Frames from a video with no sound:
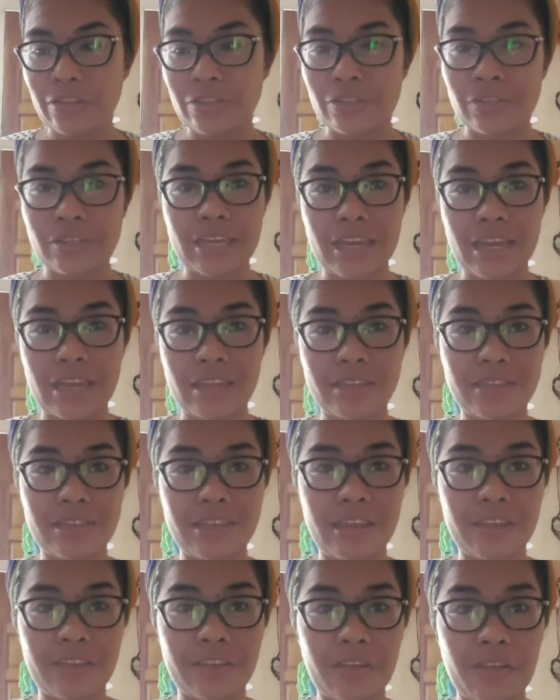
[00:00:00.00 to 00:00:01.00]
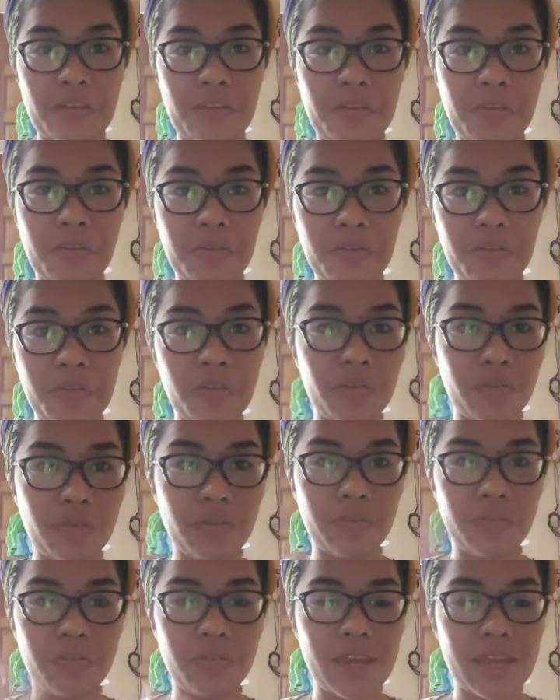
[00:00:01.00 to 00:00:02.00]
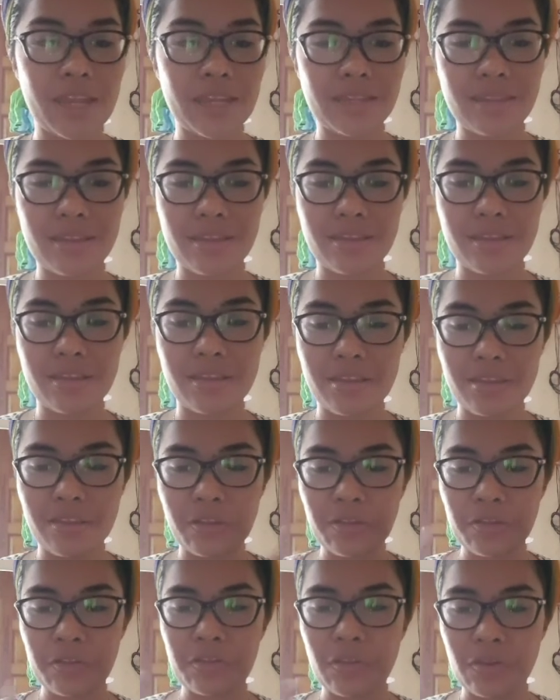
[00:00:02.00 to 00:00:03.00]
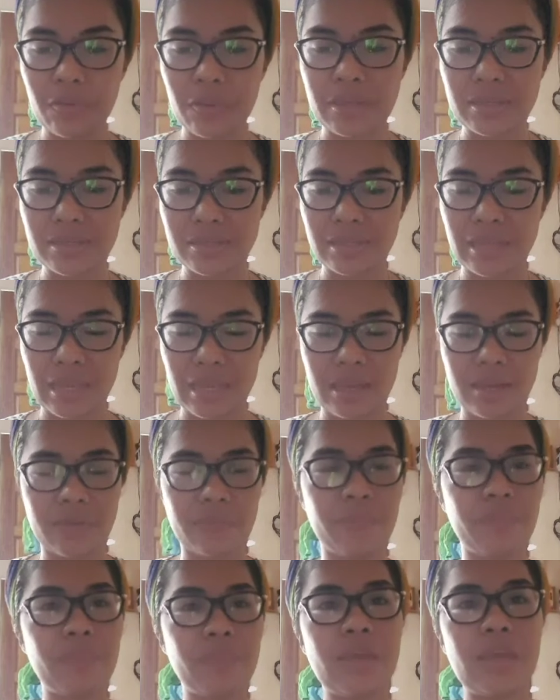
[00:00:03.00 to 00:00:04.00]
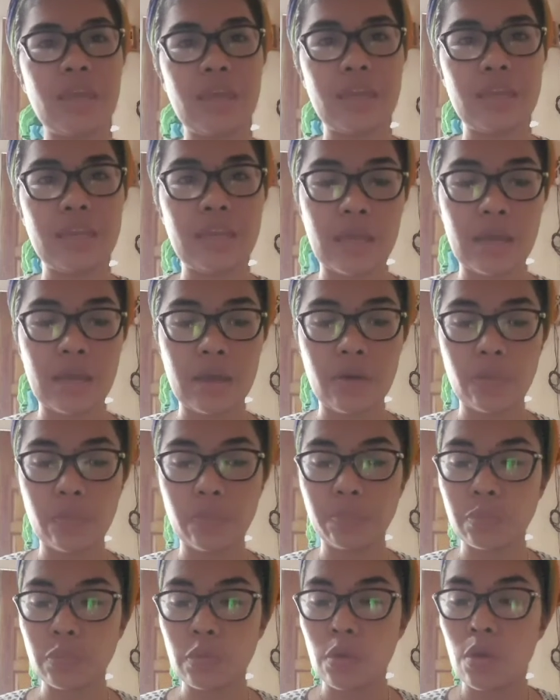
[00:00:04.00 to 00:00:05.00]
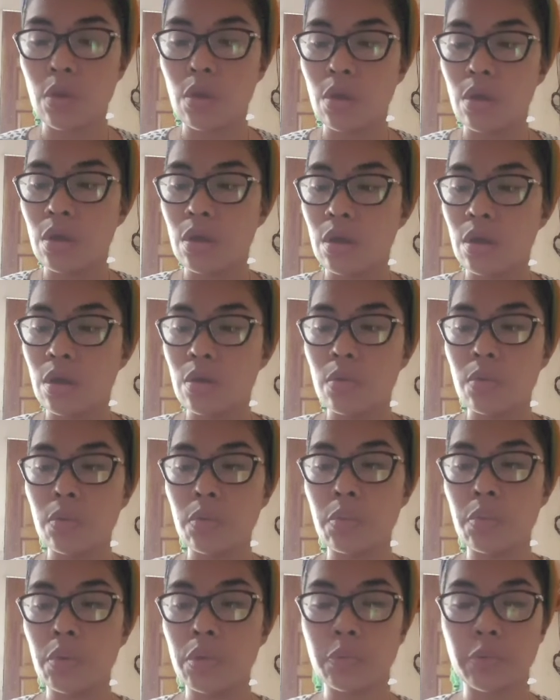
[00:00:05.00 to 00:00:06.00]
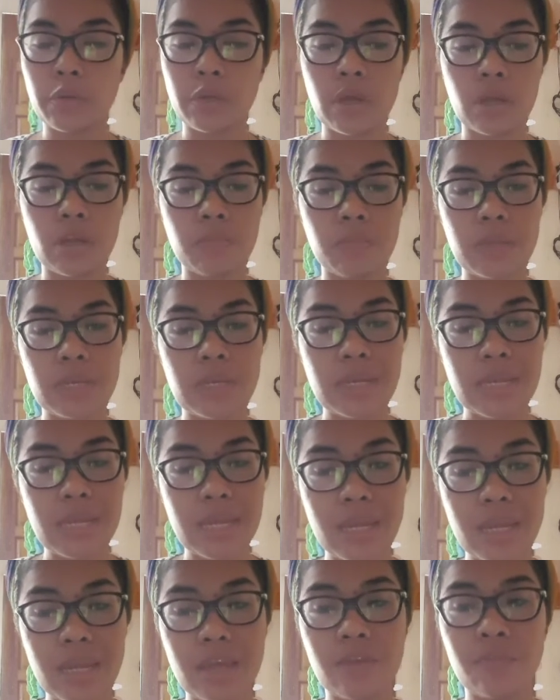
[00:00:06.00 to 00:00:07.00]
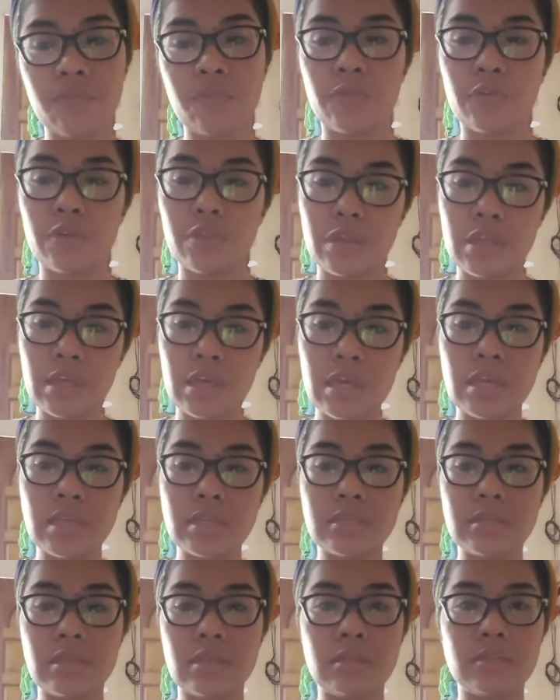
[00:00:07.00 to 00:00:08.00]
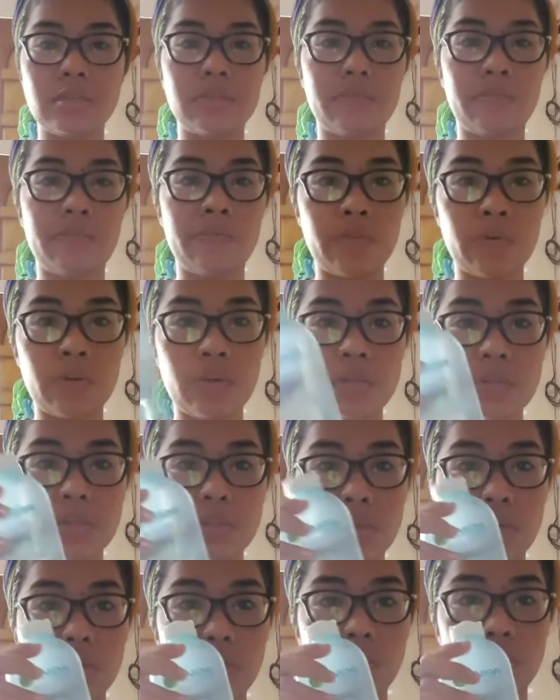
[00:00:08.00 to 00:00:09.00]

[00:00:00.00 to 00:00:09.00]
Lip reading: Get that great glowing skin. Now, what we're gonna be needing for this is first your